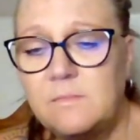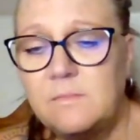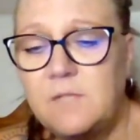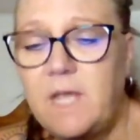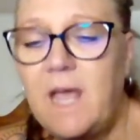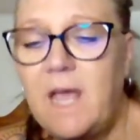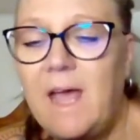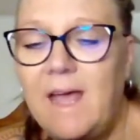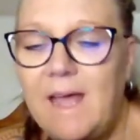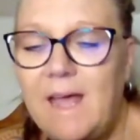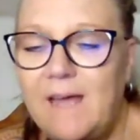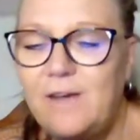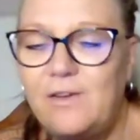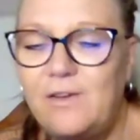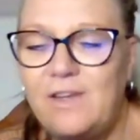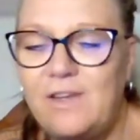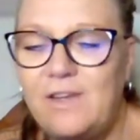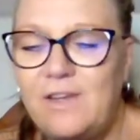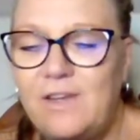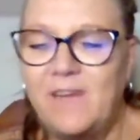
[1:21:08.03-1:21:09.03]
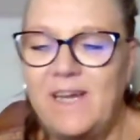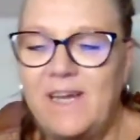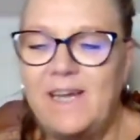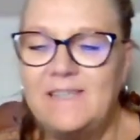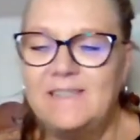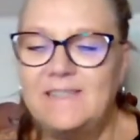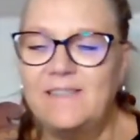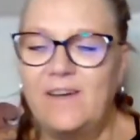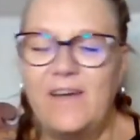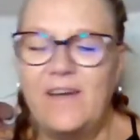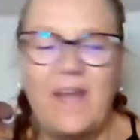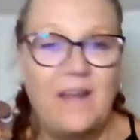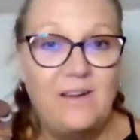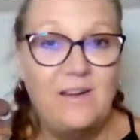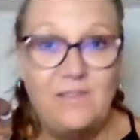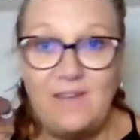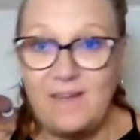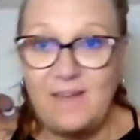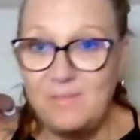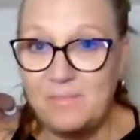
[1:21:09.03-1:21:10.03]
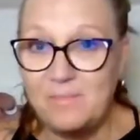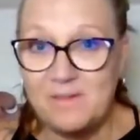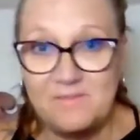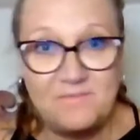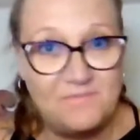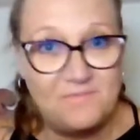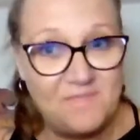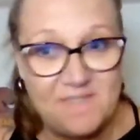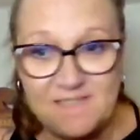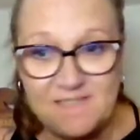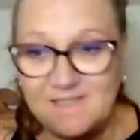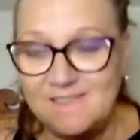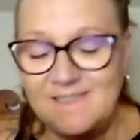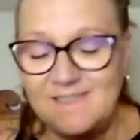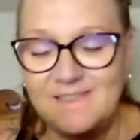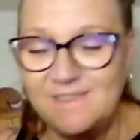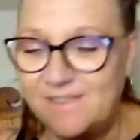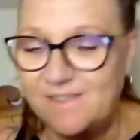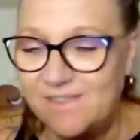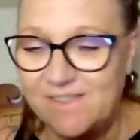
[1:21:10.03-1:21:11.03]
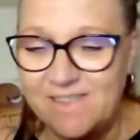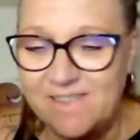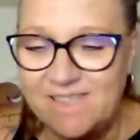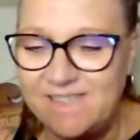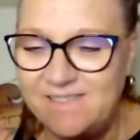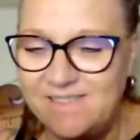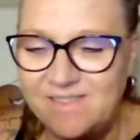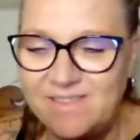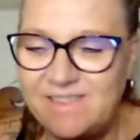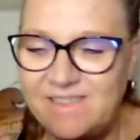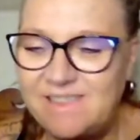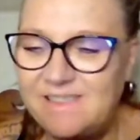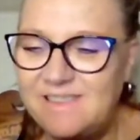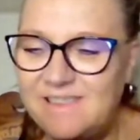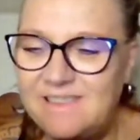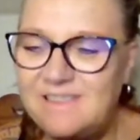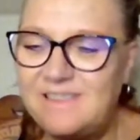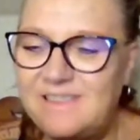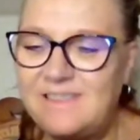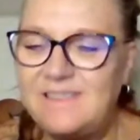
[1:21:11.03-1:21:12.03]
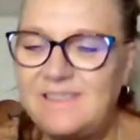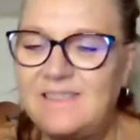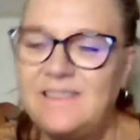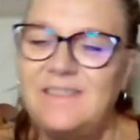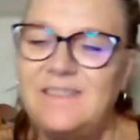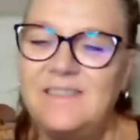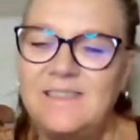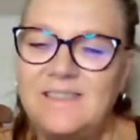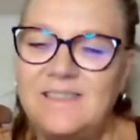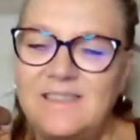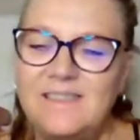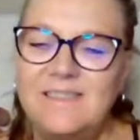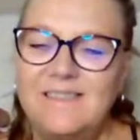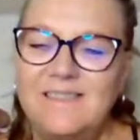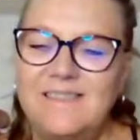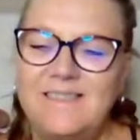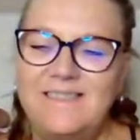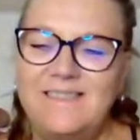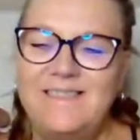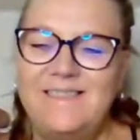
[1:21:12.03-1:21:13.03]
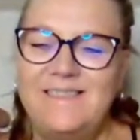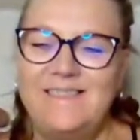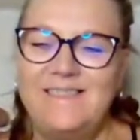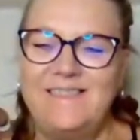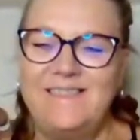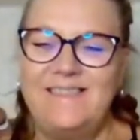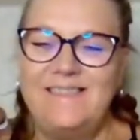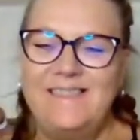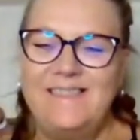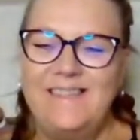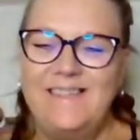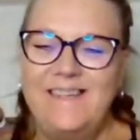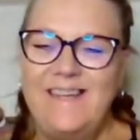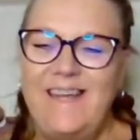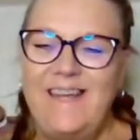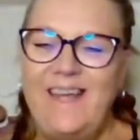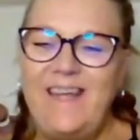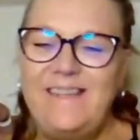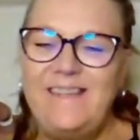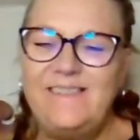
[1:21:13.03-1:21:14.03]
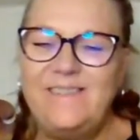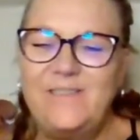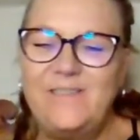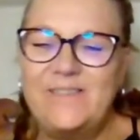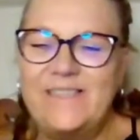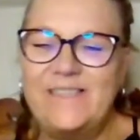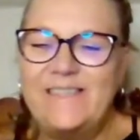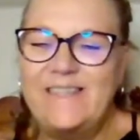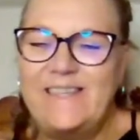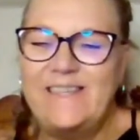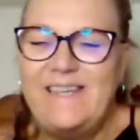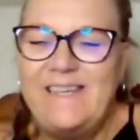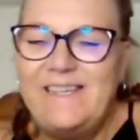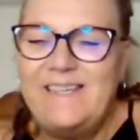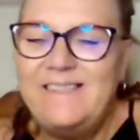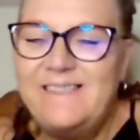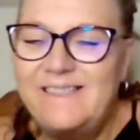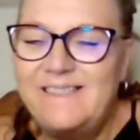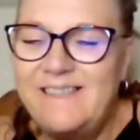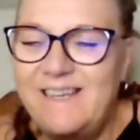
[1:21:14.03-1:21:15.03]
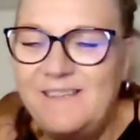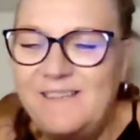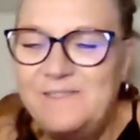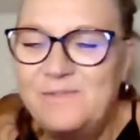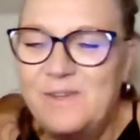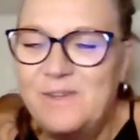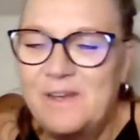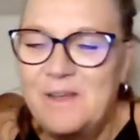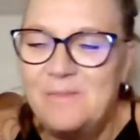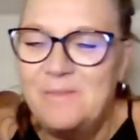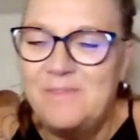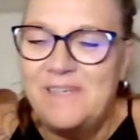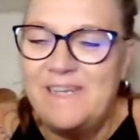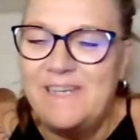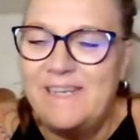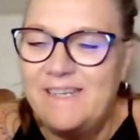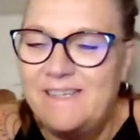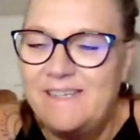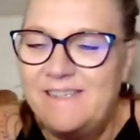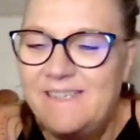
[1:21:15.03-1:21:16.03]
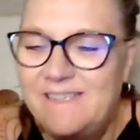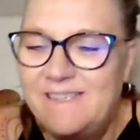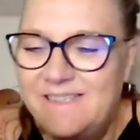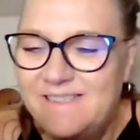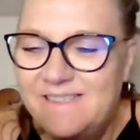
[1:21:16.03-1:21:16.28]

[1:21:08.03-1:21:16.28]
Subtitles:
Yeah, I don't like my hands dirty. I don't like my feet dirty. Ugh. Hey, Dorothy, thanks for coming in.